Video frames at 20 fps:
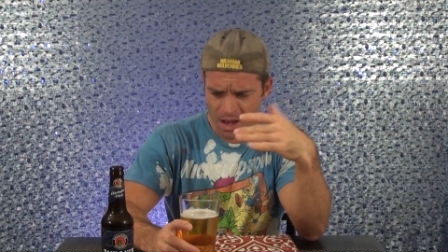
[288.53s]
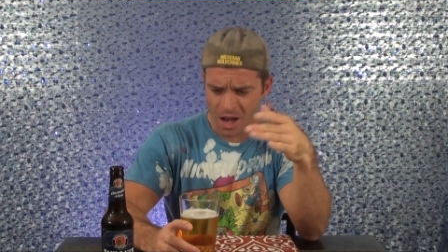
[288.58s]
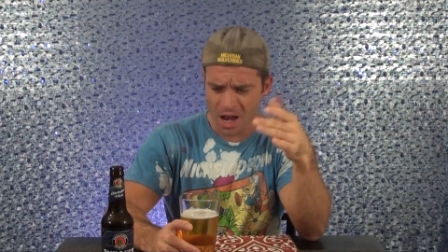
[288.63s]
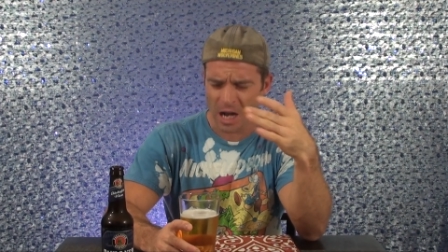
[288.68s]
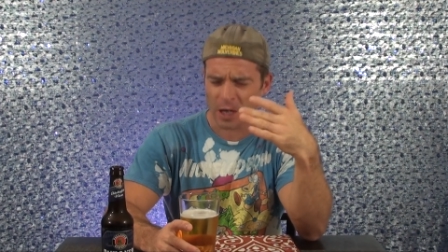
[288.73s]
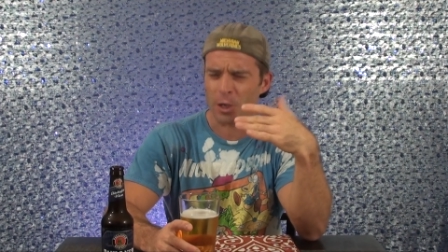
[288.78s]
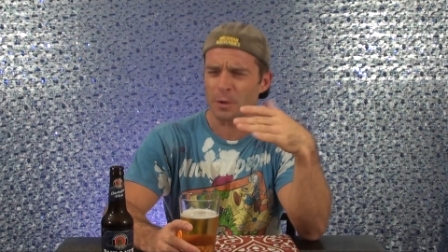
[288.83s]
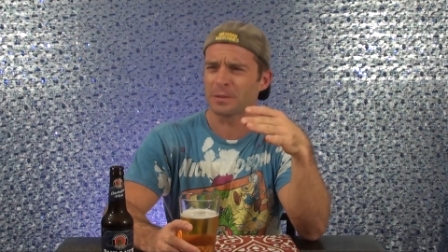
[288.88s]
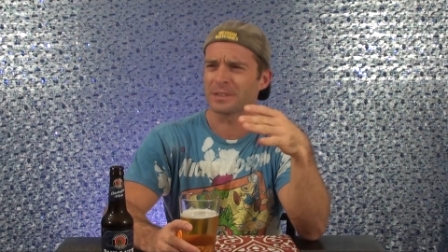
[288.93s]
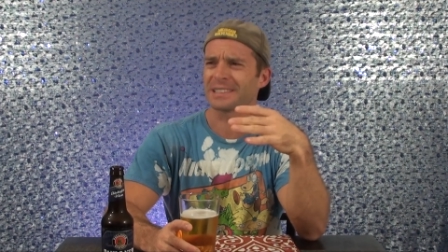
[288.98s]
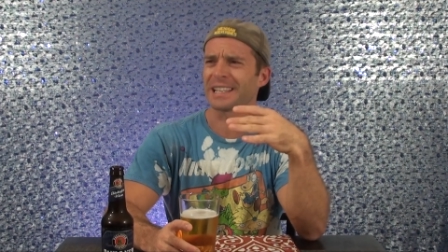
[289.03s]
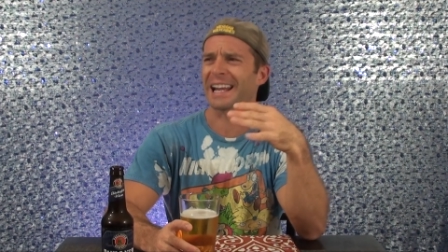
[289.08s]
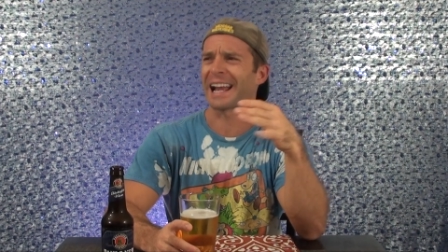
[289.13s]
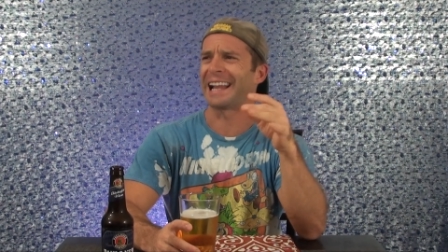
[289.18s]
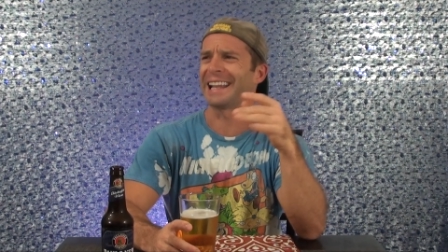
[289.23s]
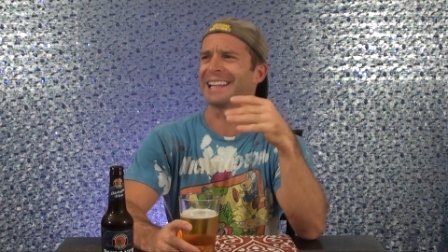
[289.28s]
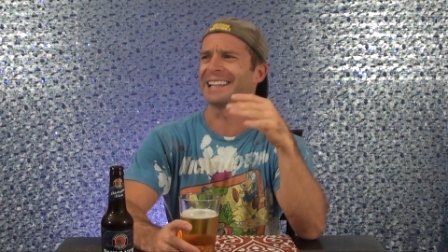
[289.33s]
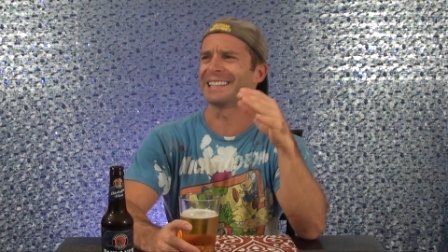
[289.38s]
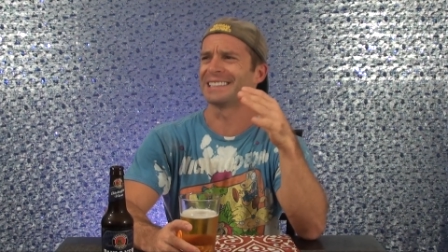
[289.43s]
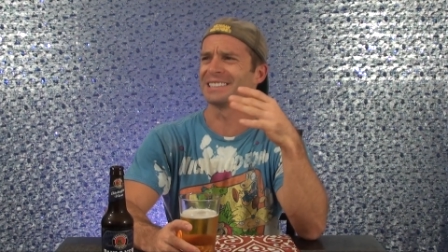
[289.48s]
I don't know if it's like
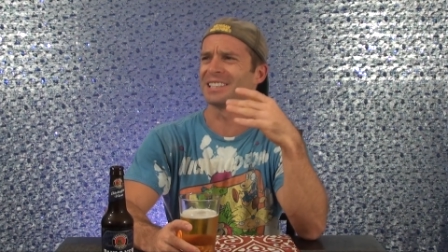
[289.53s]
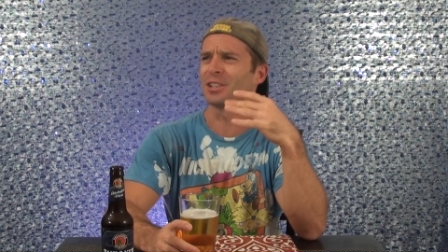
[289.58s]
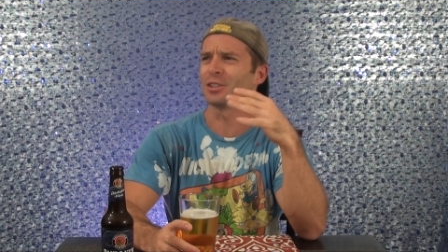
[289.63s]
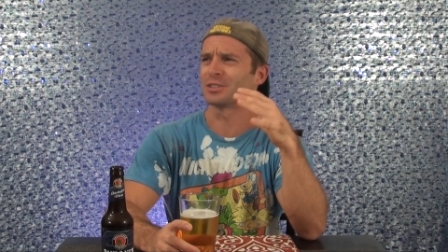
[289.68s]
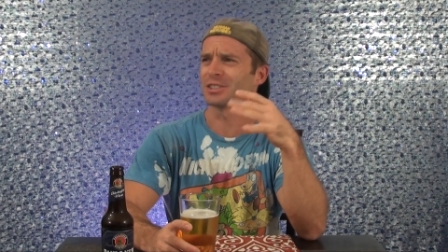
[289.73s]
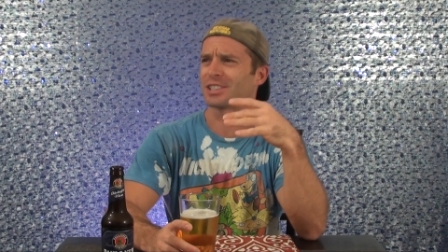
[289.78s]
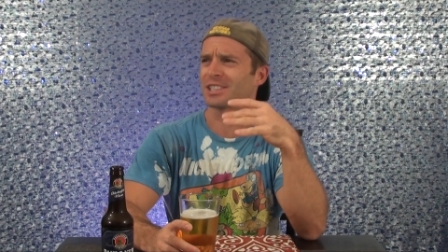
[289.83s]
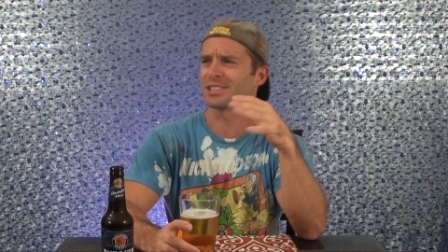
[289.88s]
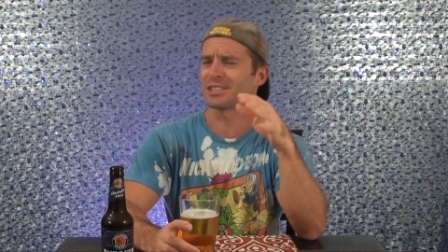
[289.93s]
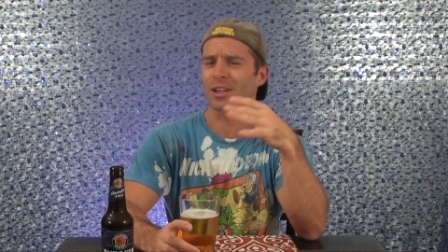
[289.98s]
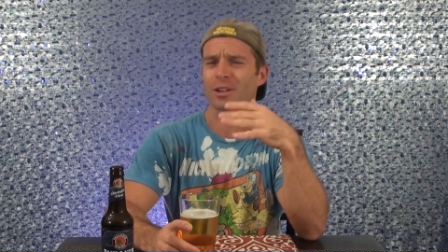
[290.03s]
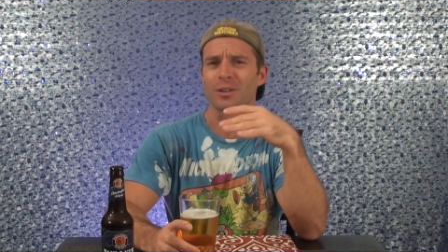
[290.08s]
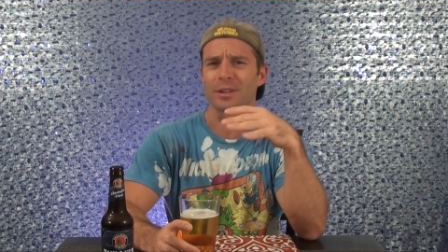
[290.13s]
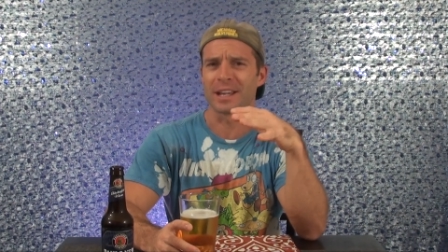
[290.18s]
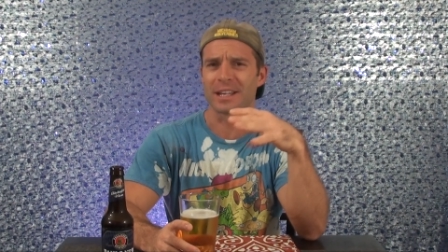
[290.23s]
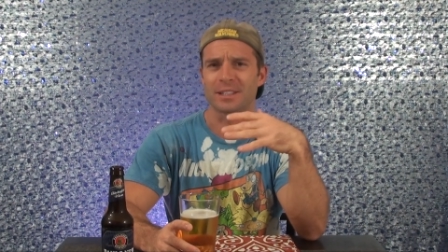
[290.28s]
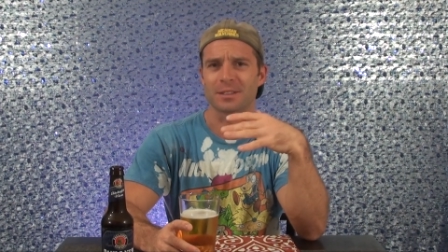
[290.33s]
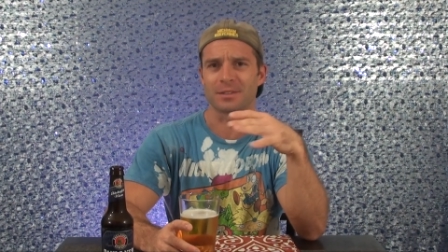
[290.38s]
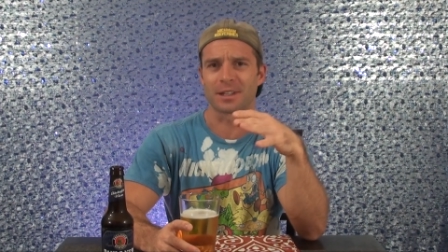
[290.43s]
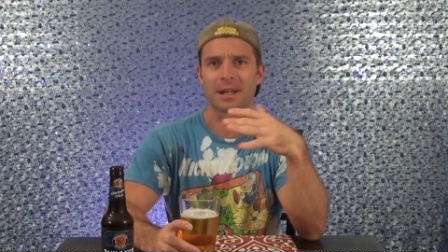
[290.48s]
a little subtle
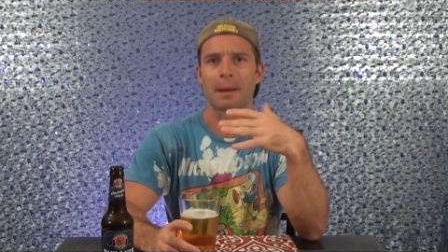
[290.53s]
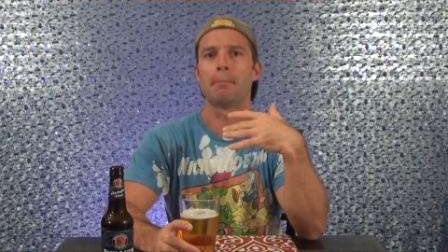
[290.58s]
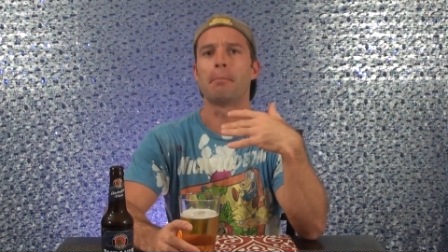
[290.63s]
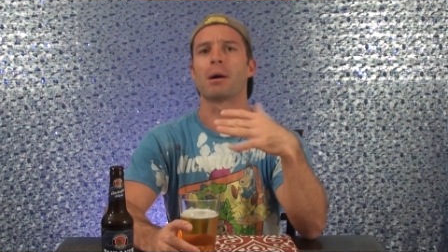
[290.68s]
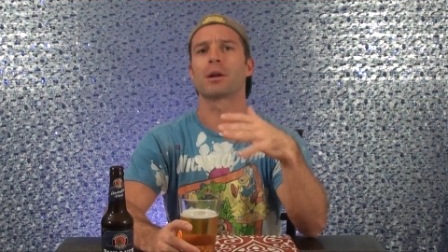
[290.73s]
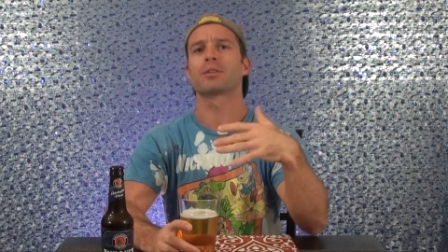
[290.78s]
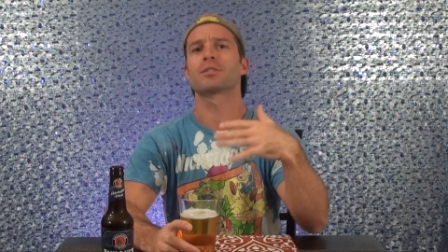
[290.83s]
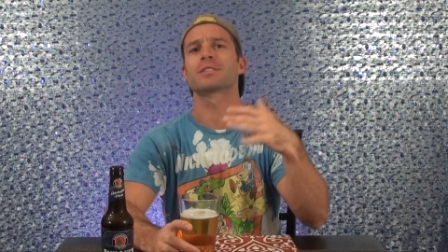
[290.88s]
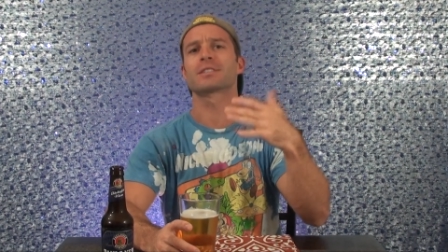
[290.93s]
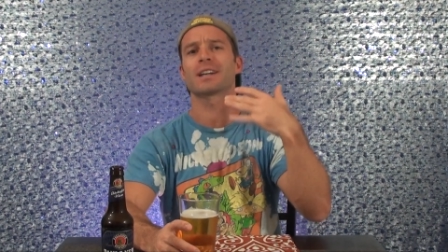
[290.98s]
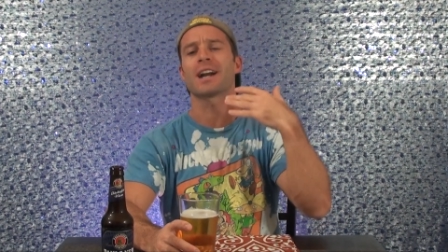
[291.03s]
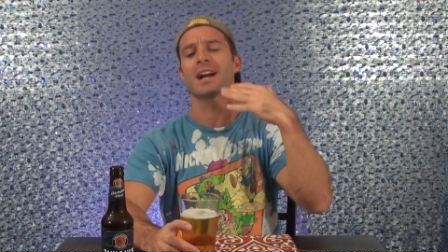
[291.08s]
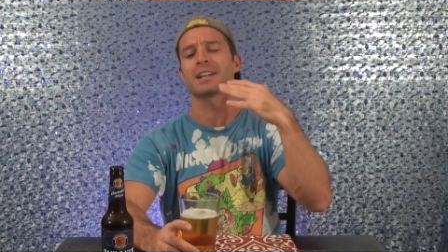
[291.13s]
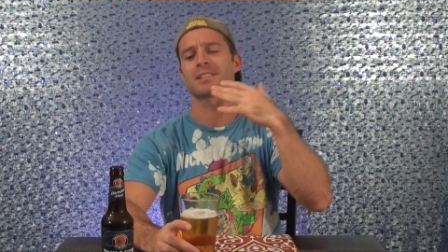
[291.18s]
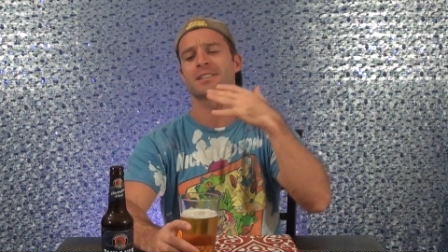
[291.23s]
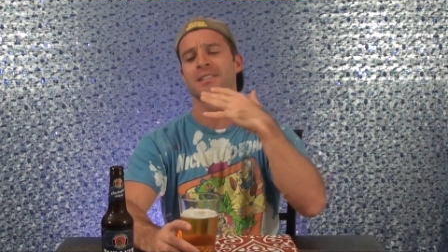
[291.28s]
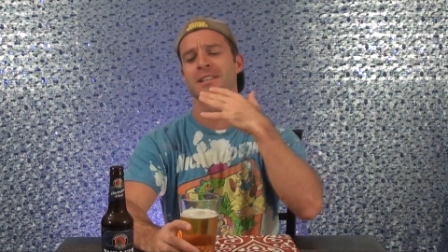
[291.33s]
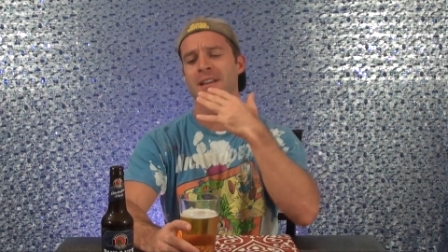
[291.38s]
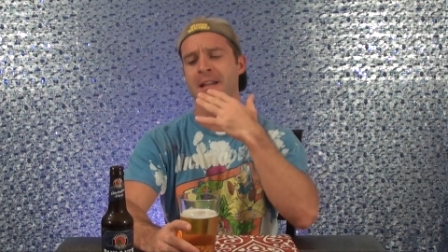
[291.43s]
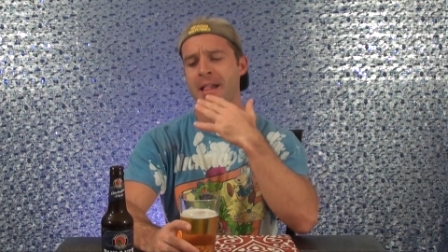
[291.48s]
hint of like a
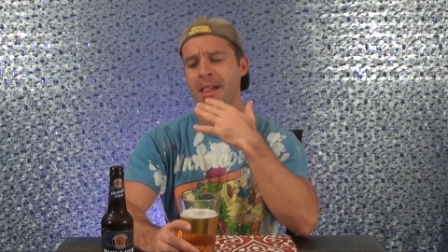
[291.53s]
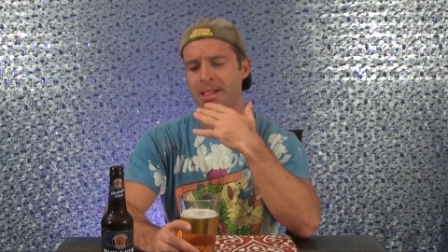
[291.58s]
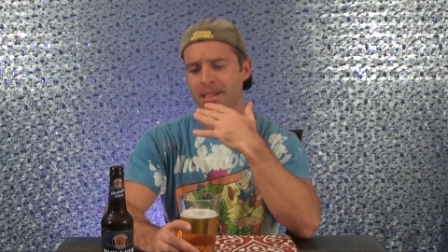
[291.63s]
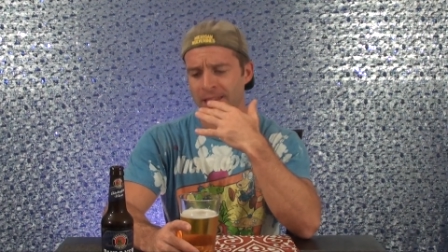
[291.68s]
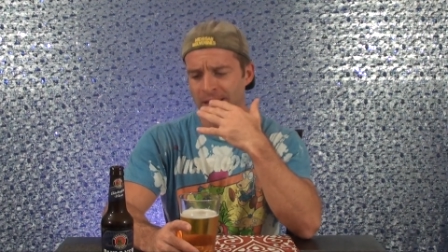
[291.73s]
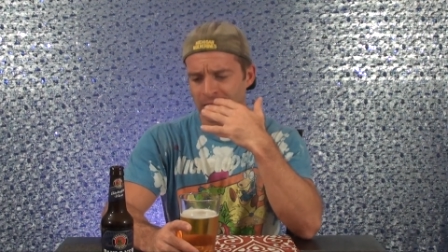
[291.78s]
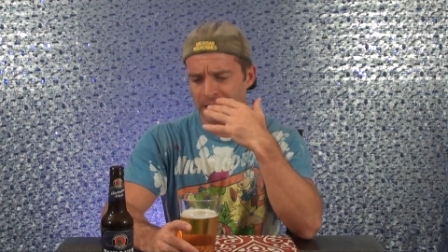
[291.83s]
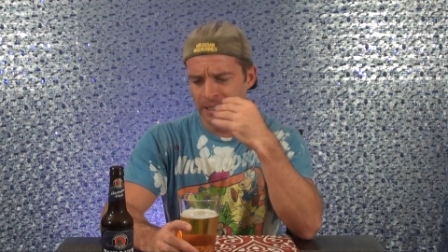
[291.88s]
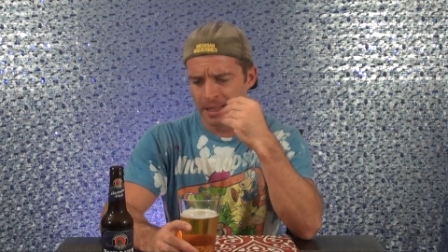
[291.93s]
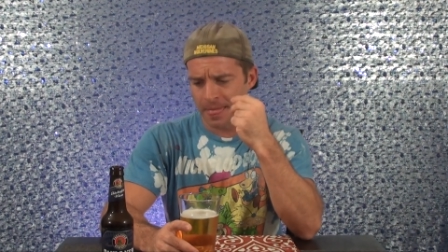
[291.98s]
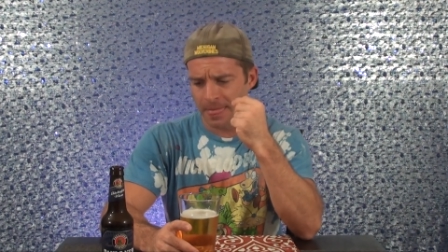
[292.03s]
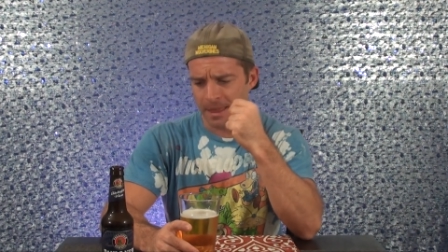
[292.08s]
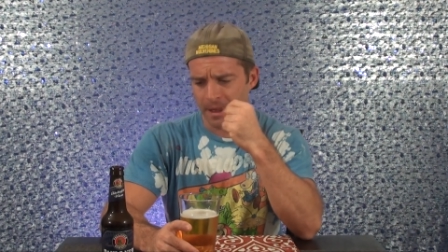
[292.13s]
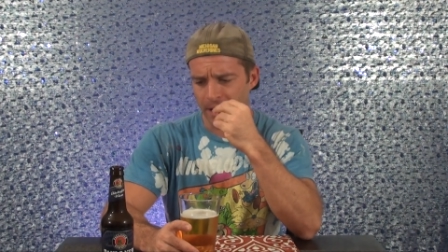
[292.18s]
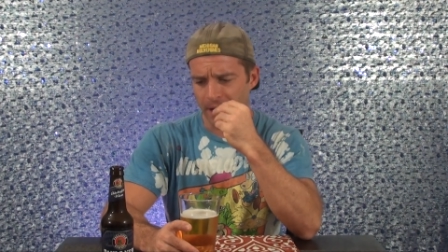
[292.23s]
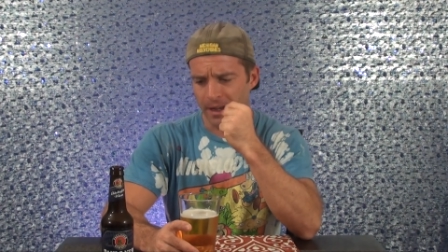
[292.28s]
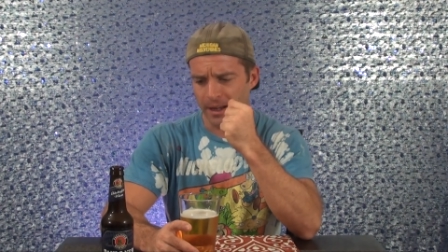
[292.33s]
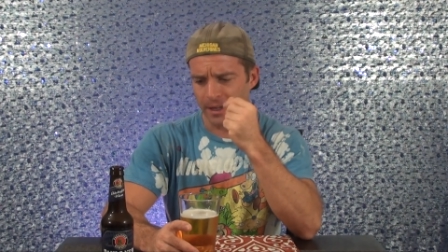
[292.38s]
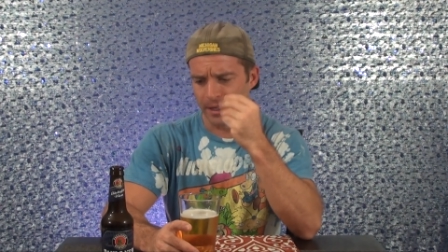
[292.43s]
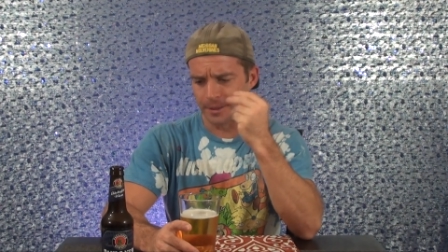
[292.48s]
butterscotch.
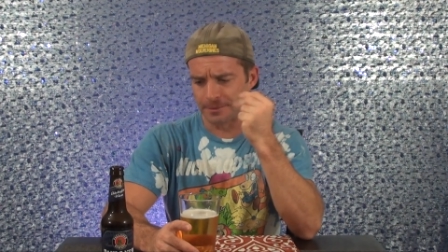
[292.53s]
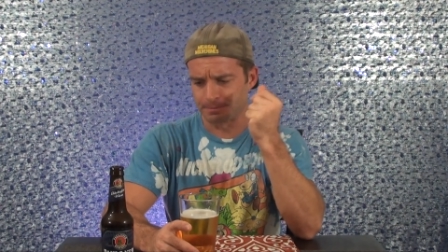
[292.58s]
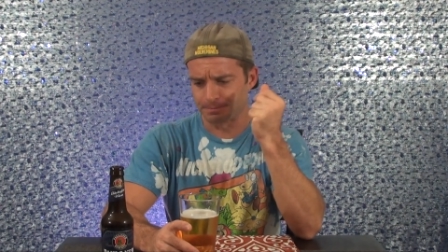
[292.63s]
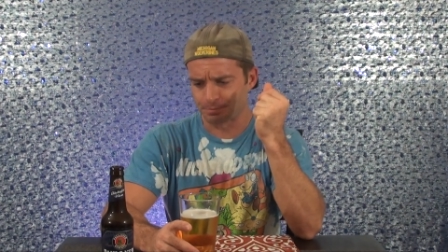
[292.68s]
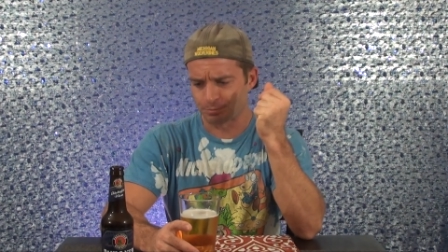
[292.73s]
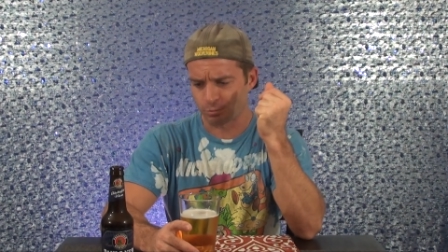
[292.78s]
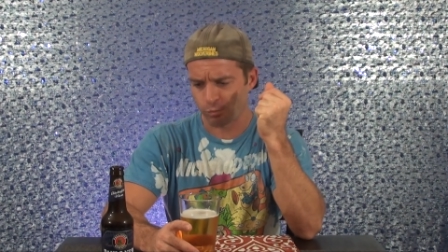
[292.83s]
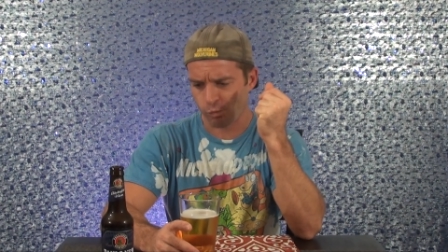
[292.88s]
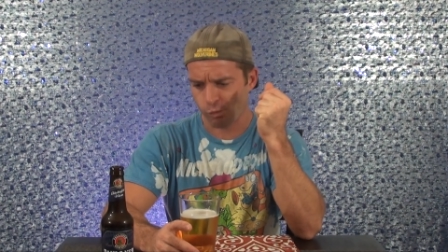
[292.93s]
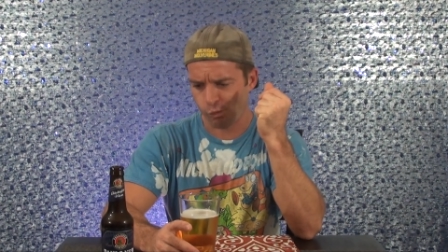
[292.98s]
It